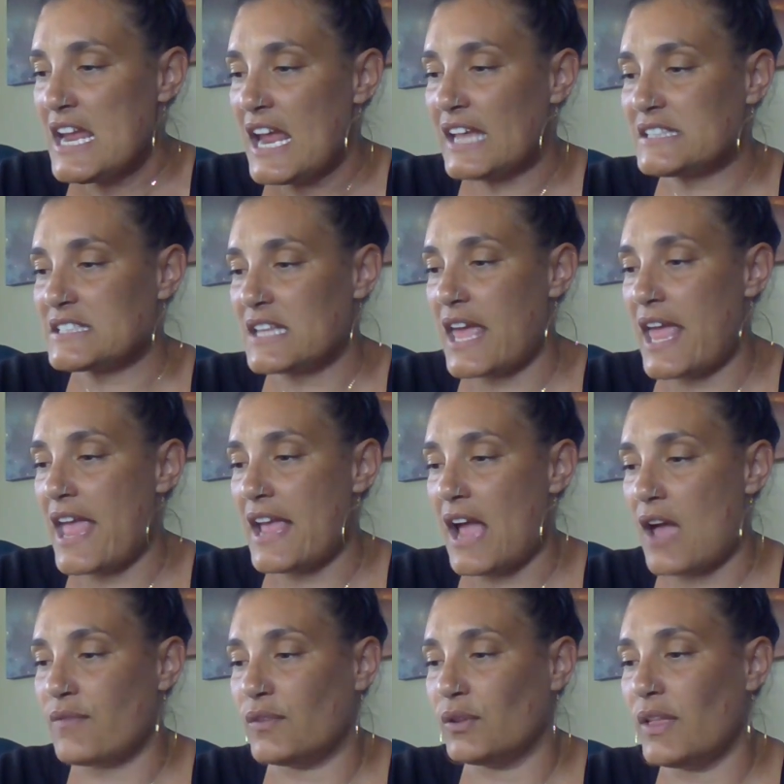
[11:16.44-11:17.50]
it's like
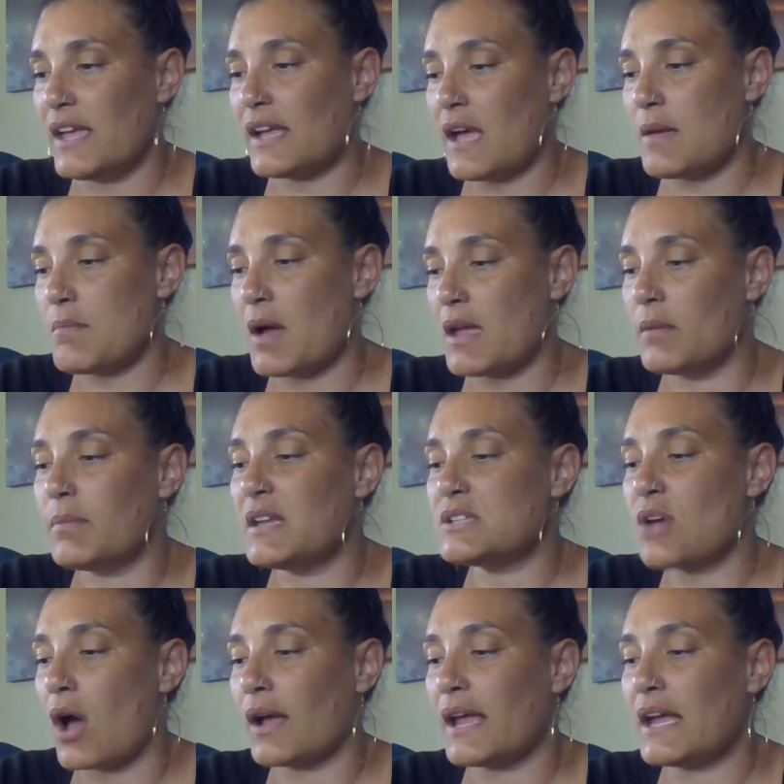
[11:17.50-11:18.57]
I feel like I might be
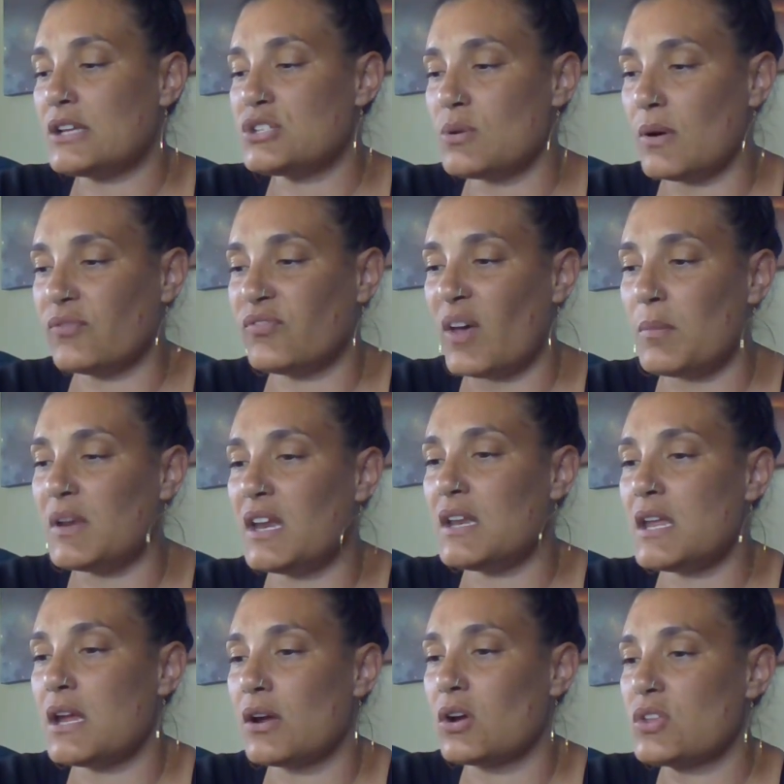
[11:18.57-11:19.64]
talking to a feminine
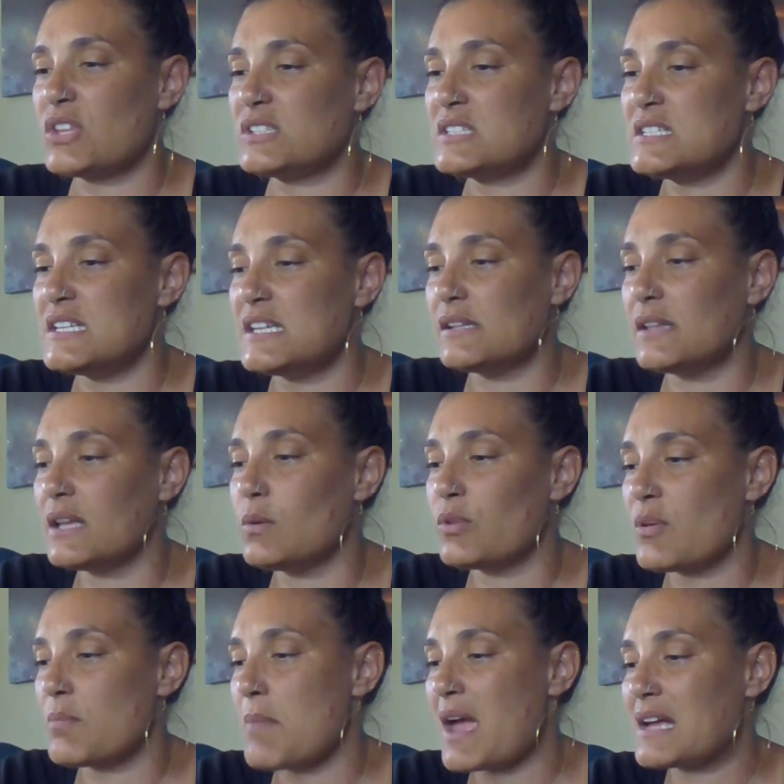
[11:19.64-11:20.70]
here that's dealing with
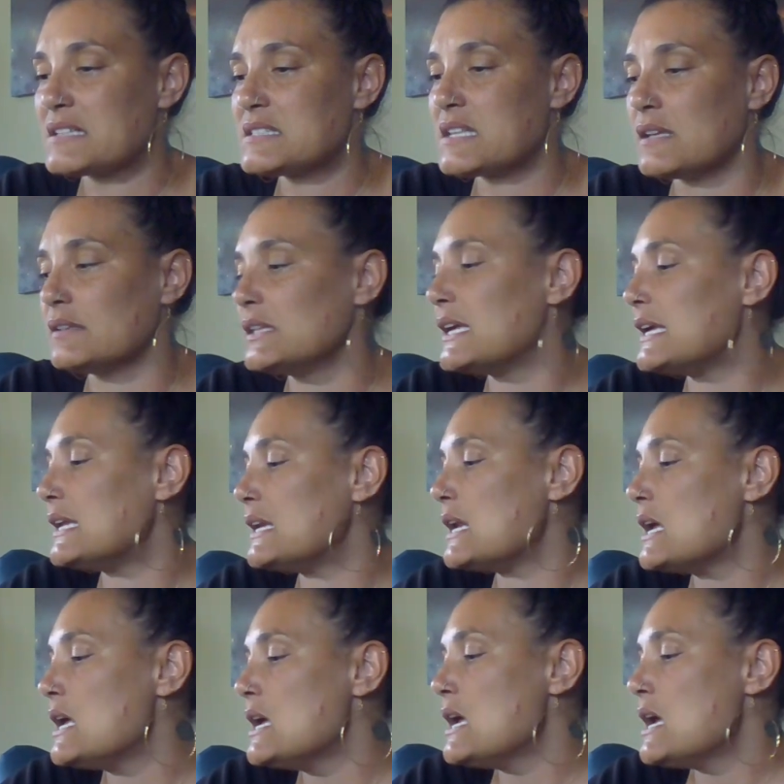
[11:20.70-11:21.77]
a
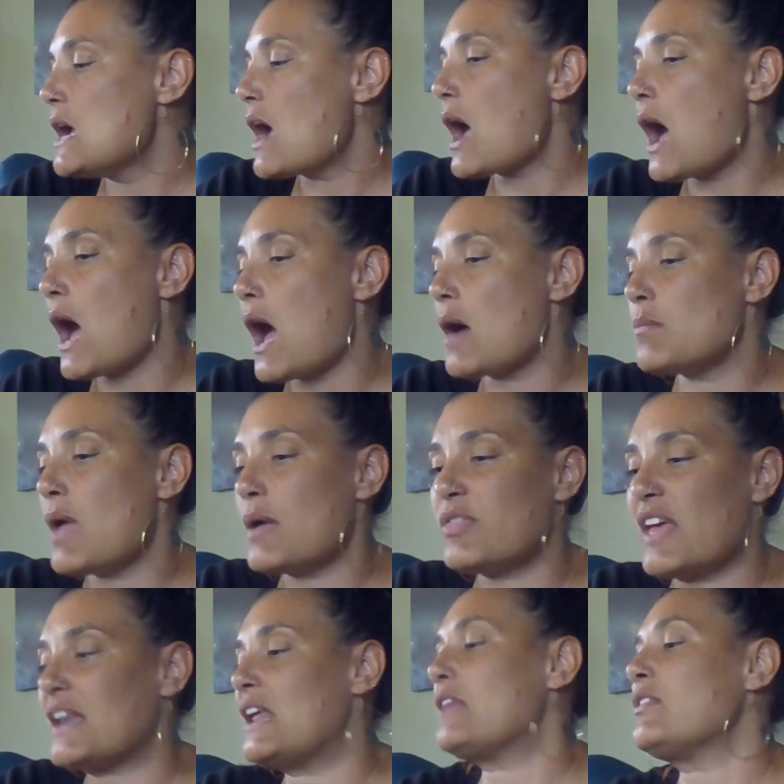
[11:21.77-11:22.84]
masculine um,
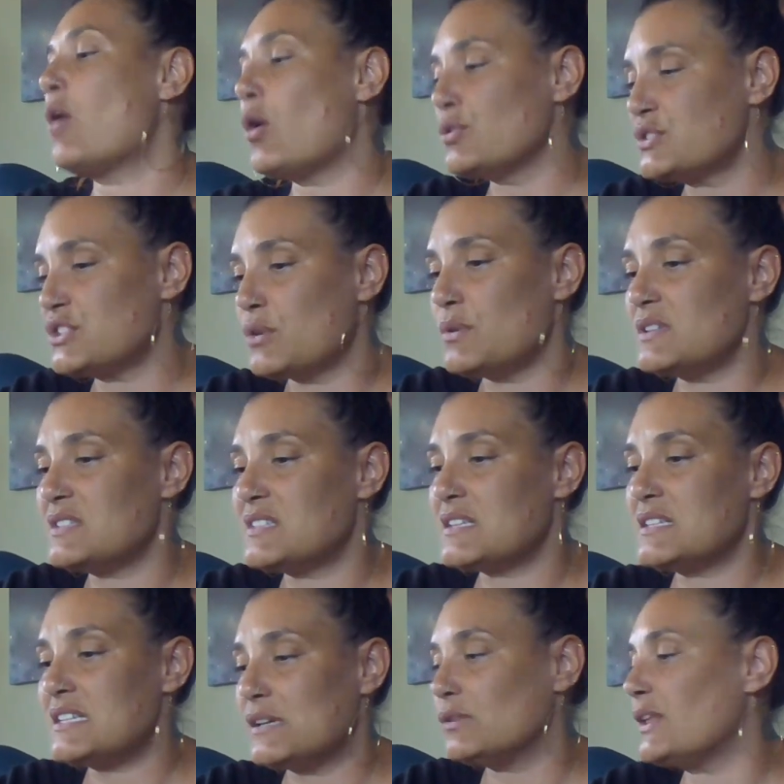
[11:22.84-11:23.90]
that also is
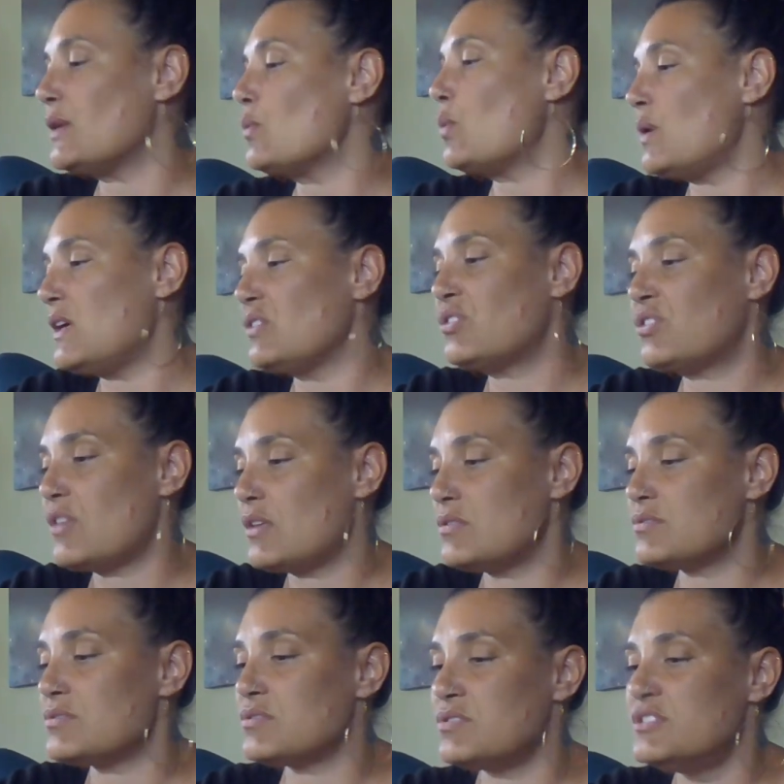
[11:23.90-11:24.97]
dealing with
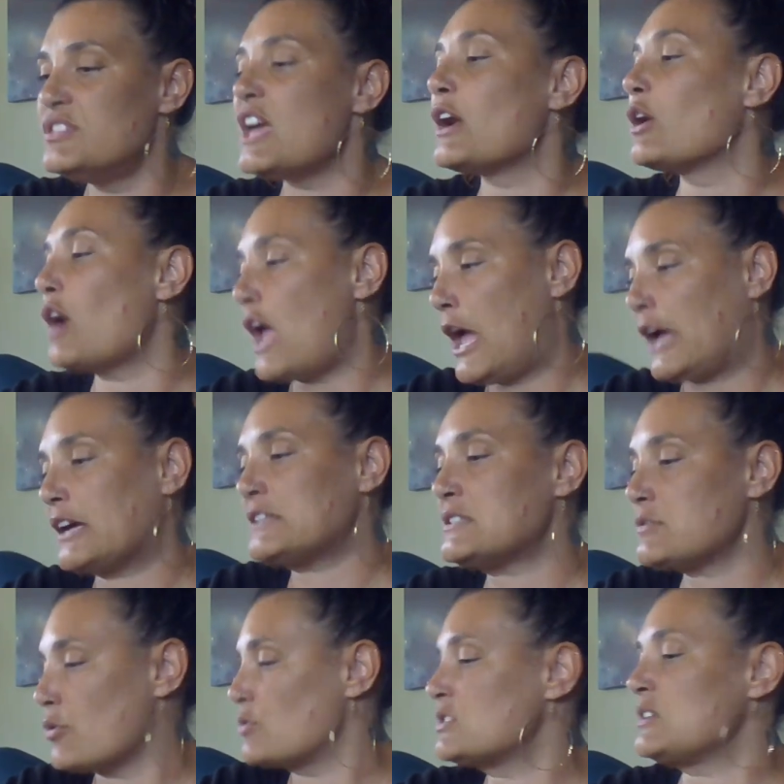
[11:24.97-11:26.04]
their ex
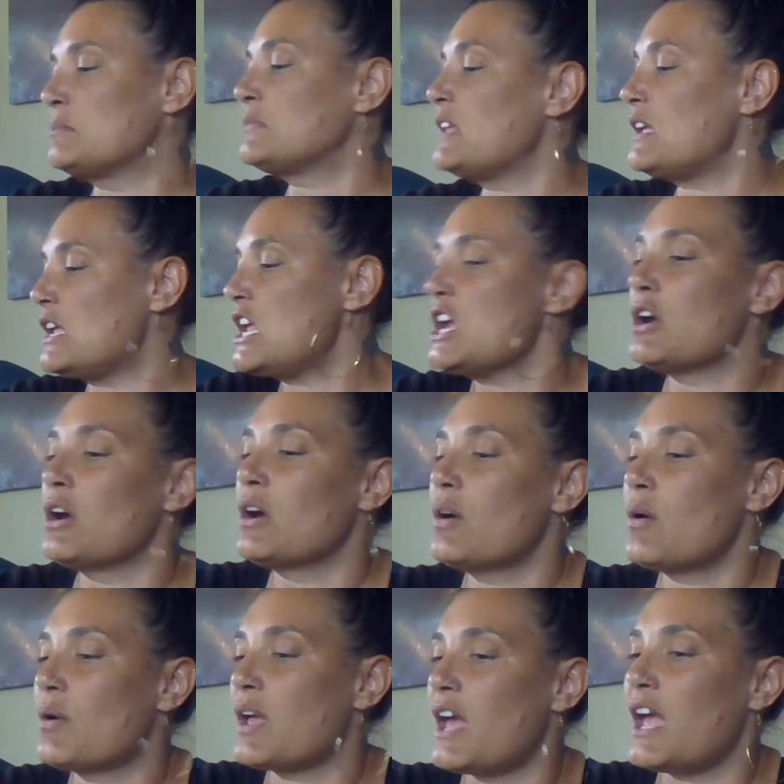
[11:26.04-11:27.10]
or something here
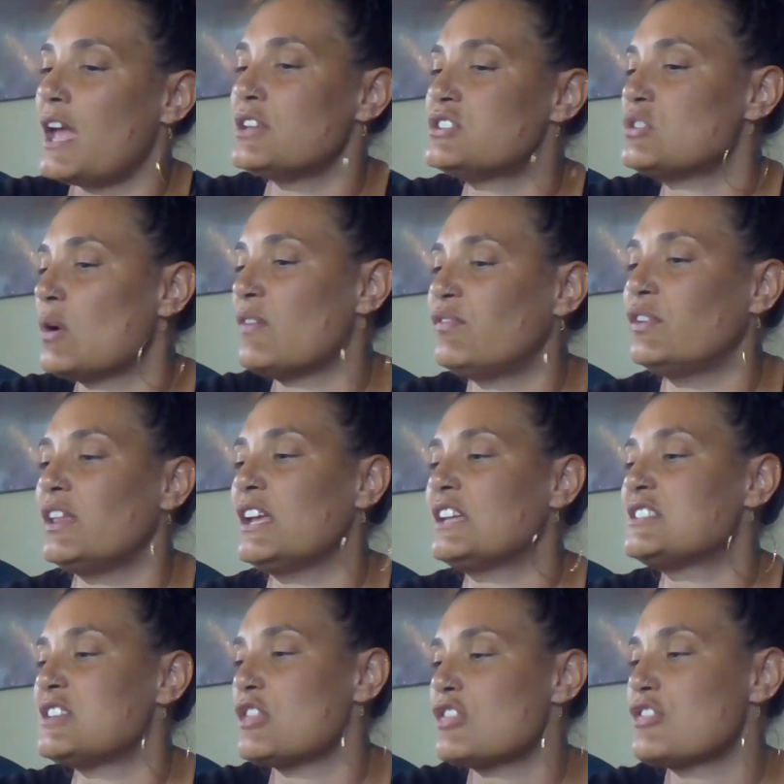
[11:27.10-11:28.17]
okay so i feel like
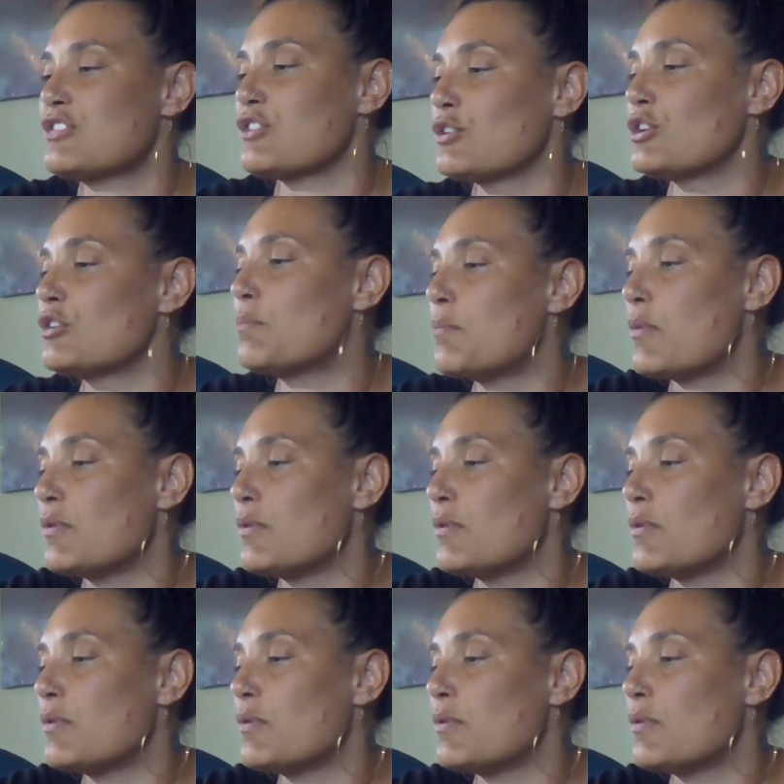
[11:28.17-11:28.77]
it's a third